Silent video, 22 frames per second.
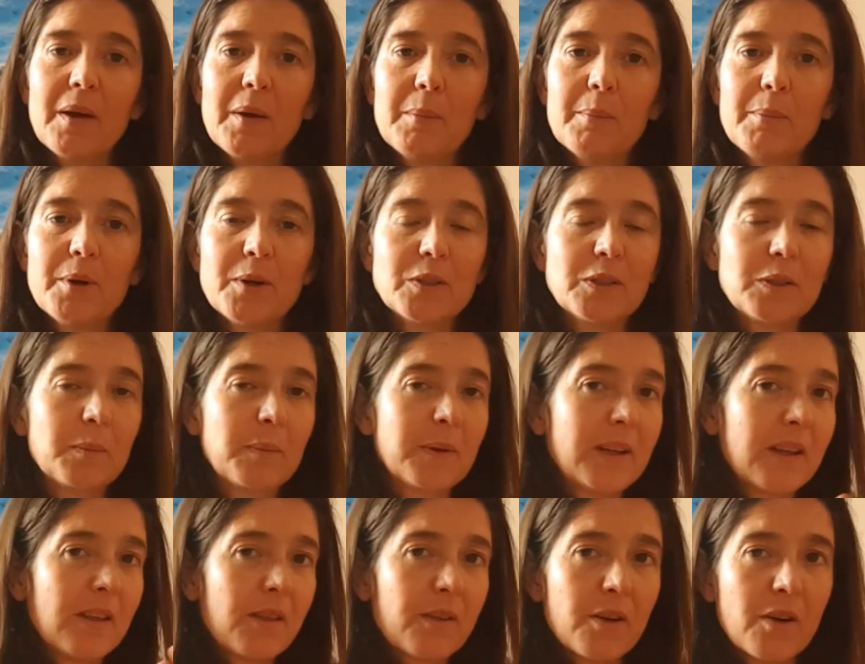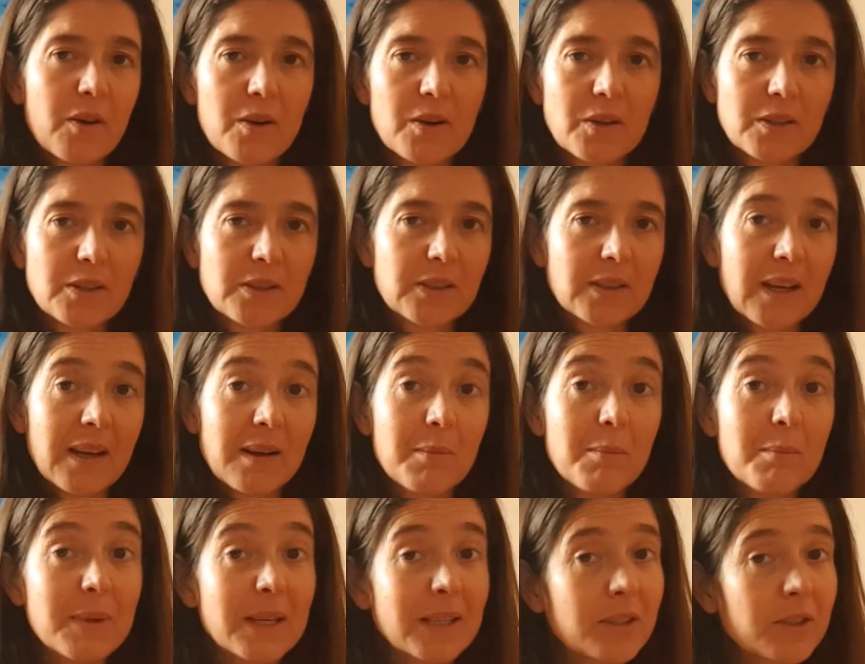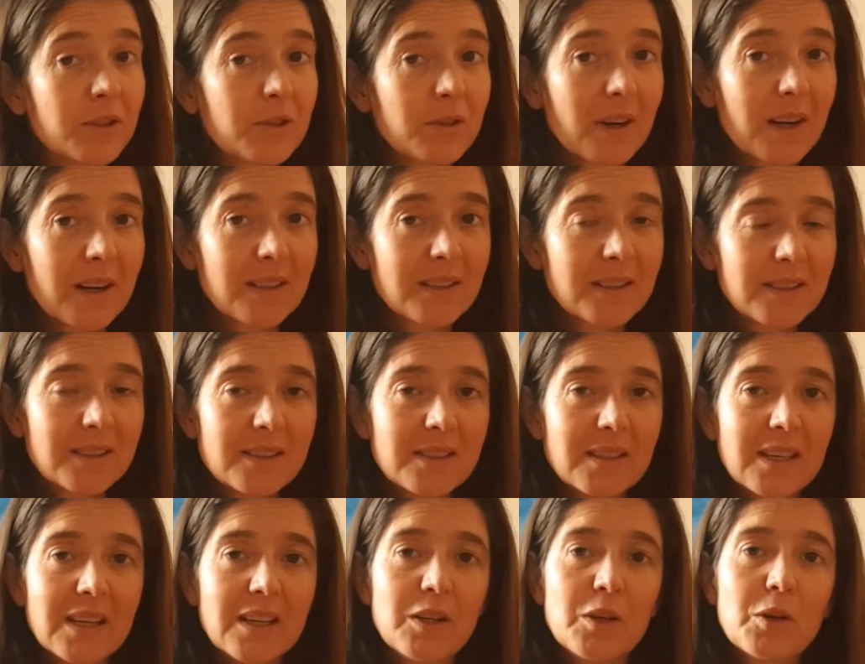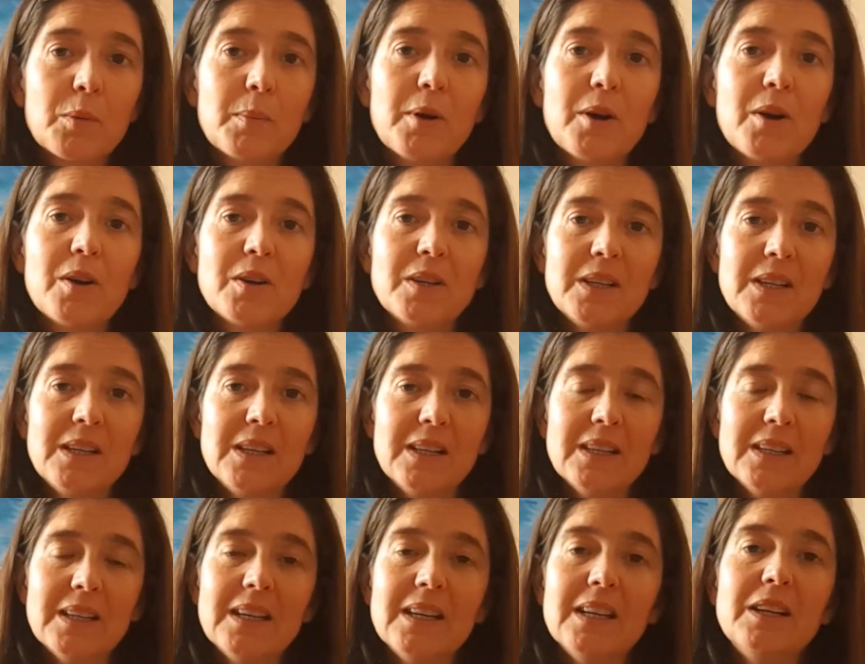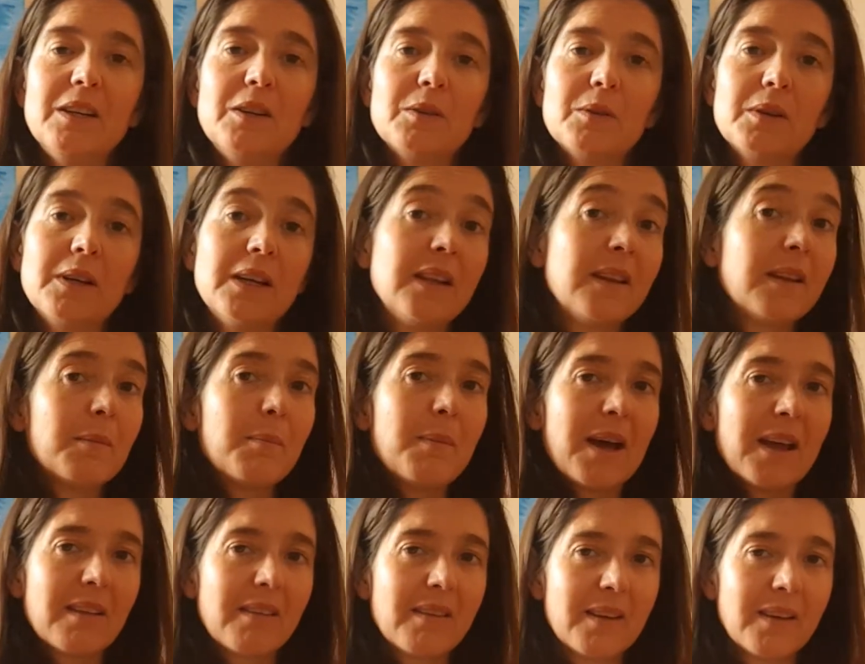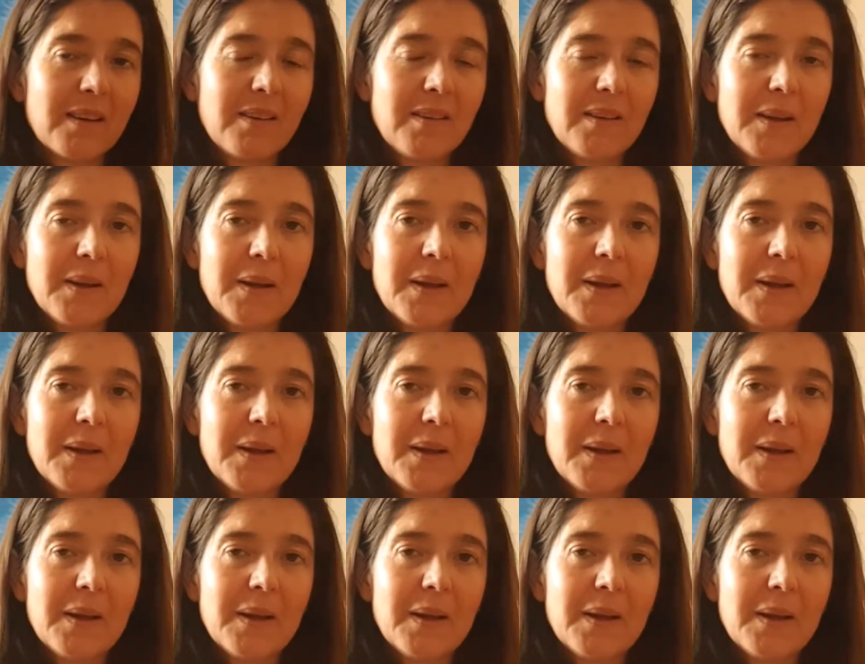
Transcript: possibly thoughts and mistrust in your body, in the method.